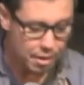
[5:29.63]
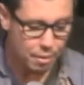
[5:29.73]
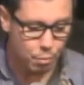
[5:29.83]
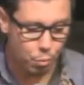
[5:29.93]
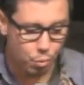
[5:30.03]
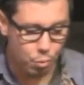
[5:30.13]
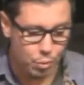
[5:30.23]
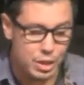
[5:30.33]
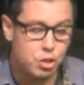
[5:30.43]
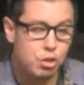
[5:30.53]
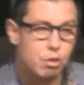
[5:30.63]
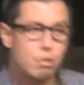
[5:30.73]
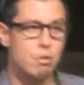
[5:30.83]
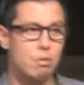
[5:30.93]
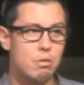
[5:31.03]
we
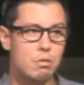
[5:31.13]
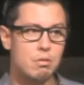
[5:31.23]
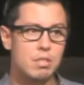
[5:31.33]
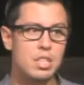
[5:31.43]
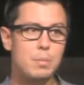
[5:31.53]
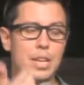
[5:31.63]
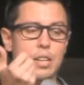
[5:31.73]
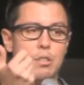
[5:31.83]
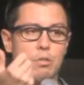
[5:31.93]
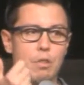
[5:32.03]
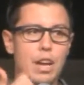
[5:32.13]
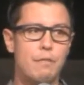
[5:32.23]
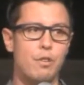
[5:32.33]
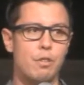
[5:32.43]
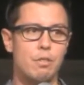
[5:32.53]
do need to be a
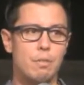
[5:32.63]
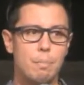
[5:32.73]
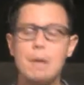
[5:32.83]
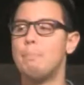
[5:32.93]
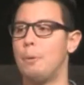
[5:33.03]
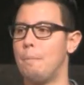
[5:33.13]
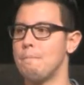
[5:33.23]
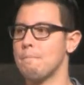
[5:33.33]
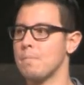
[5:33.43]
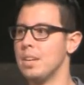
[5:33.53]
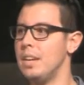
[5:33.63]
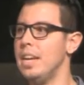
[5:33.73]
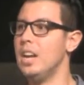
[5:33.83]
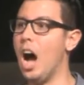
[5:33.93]
grateful people. And